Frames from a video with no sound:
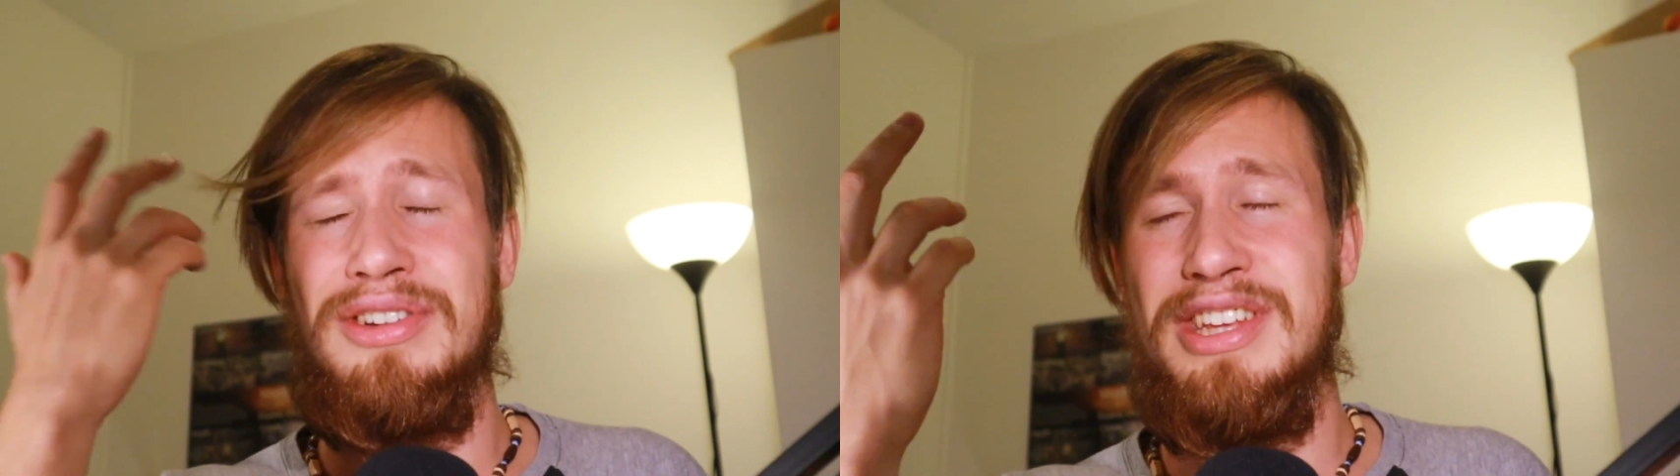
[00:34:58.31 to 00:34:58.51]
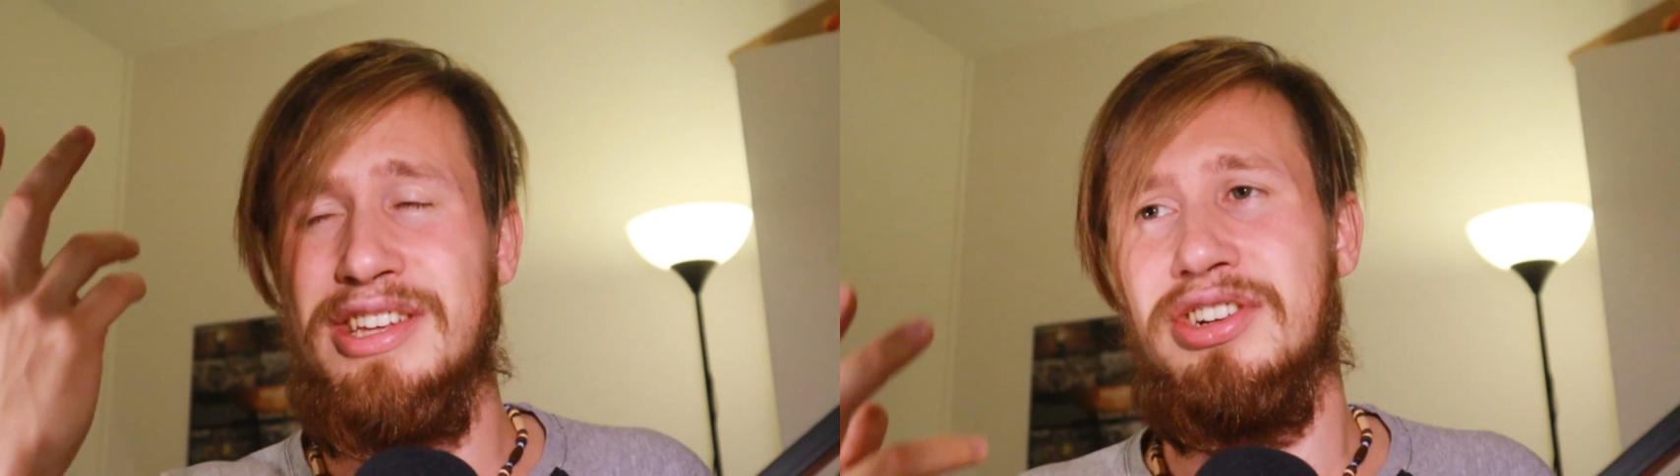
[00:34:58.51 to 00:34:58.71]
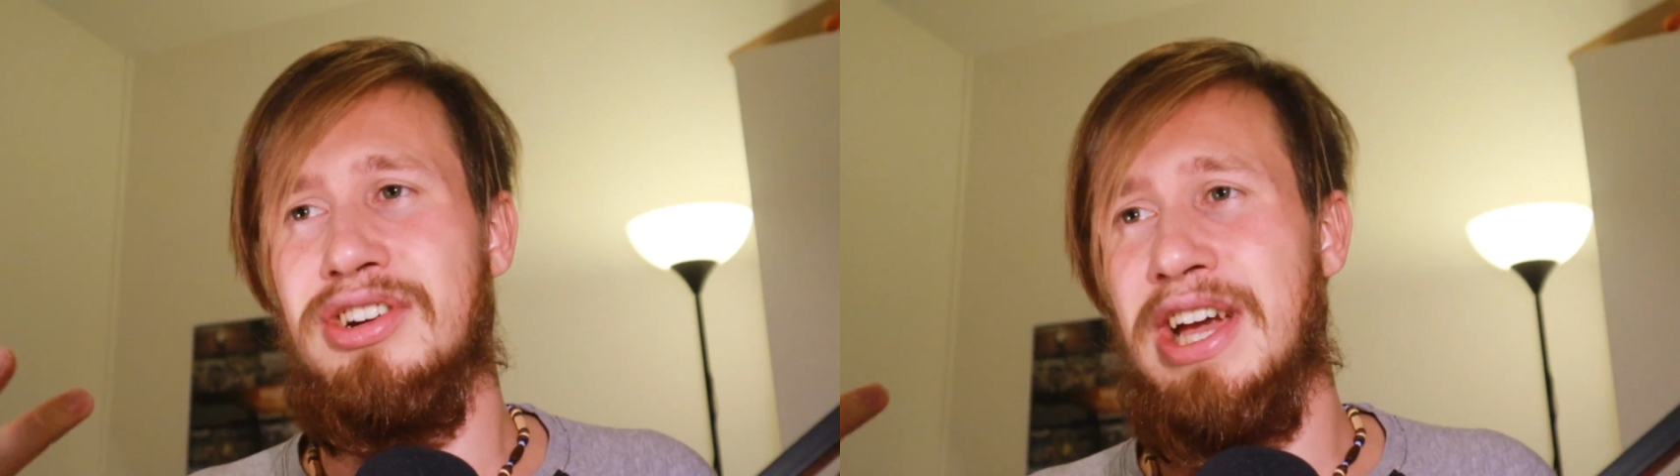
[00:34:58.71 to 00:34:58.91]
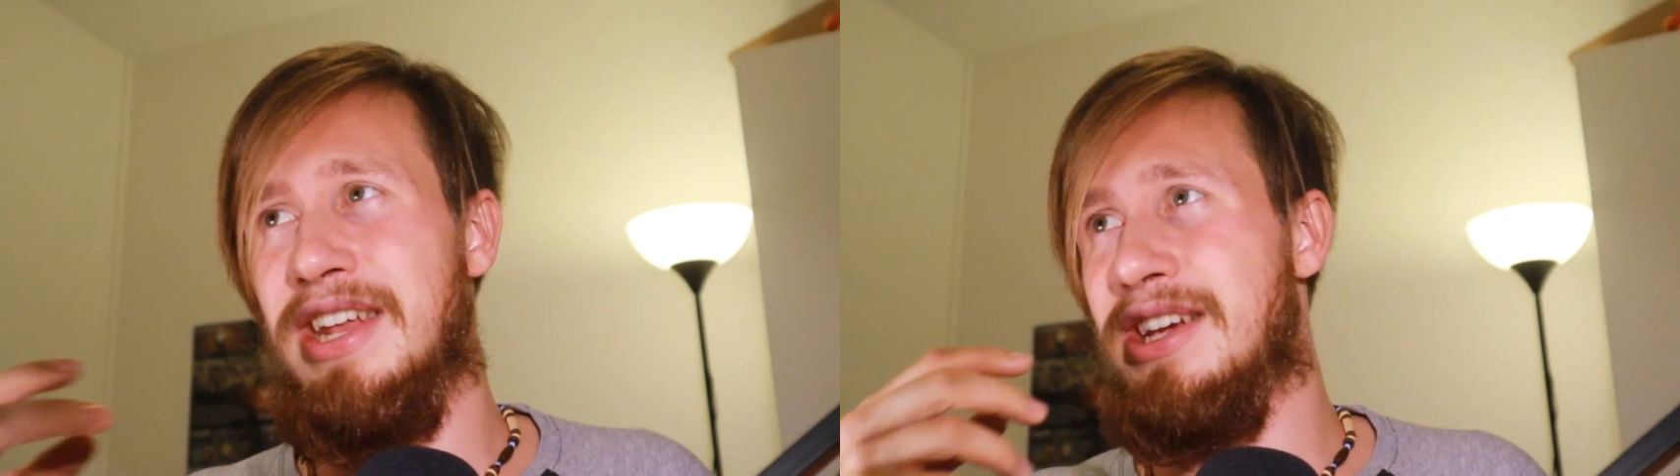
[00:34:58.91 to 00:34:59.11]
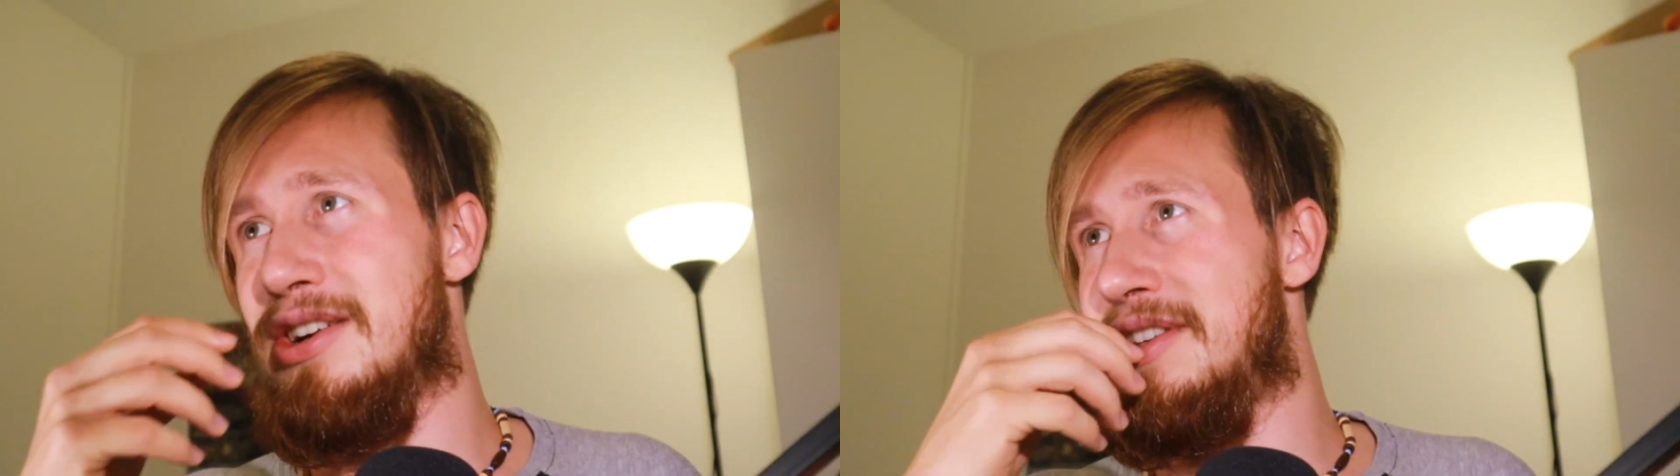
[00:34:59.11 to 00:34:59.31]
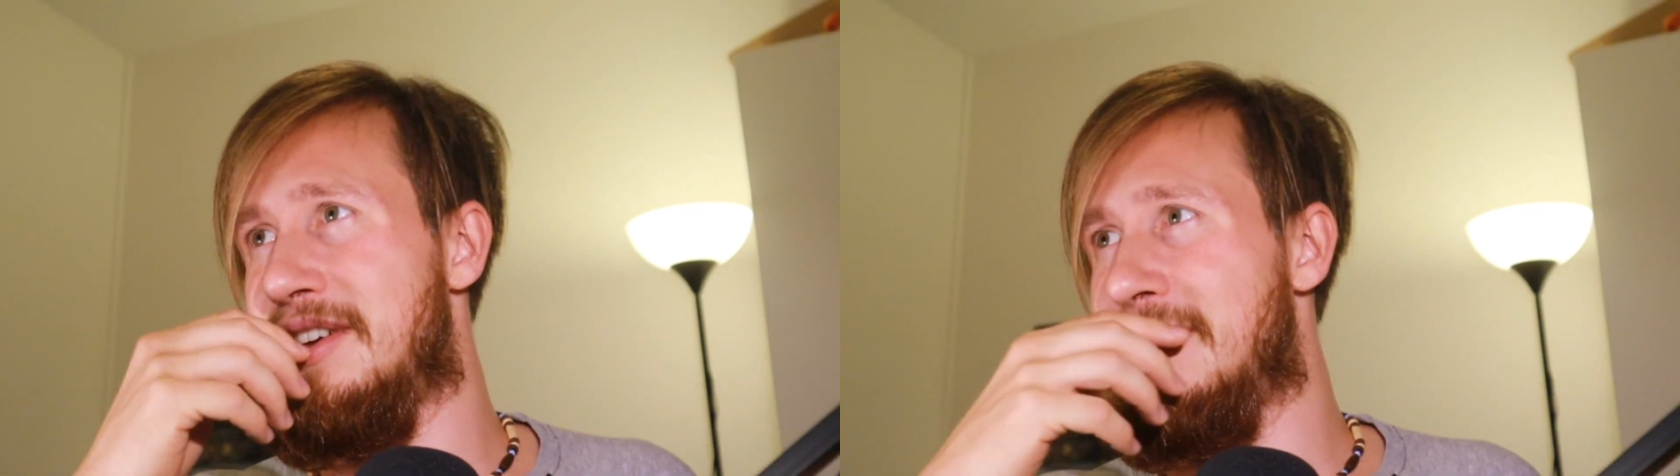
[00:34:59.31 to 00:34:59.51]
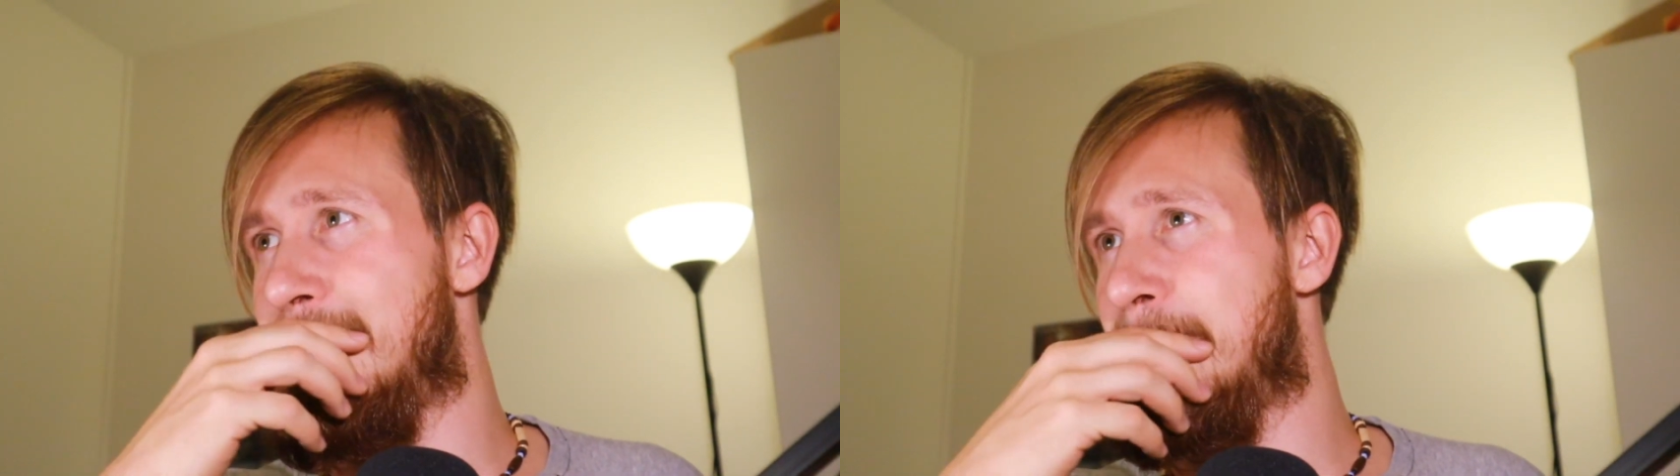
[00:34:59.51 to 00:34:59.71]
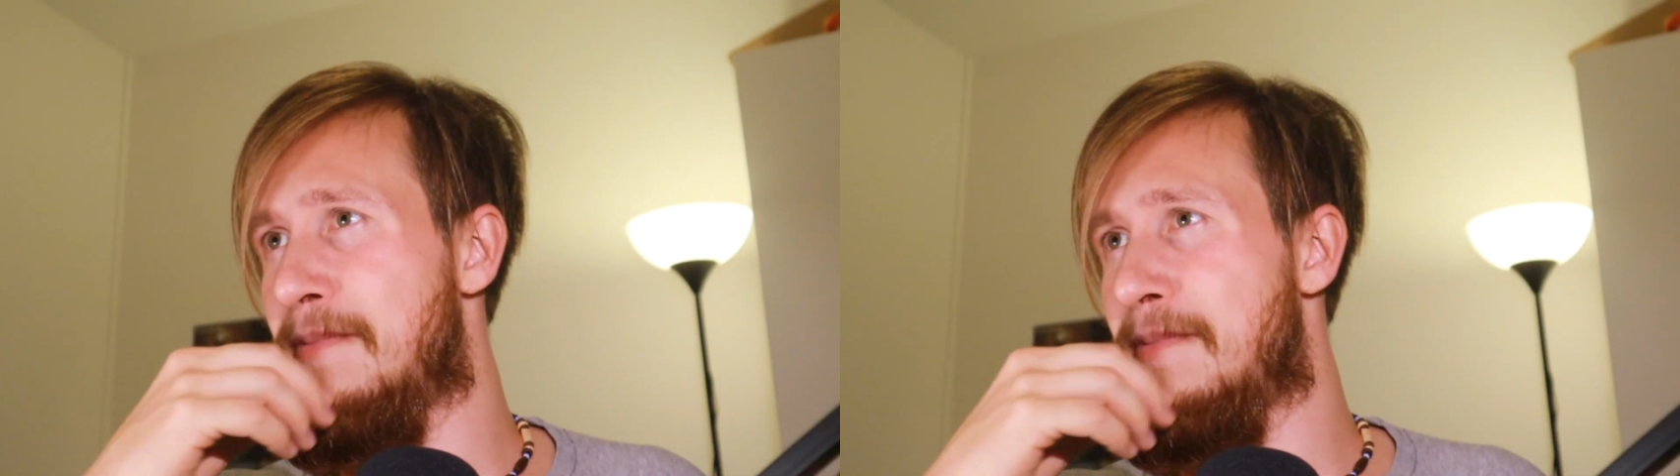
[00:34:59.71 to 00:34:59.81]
teacher, hating on the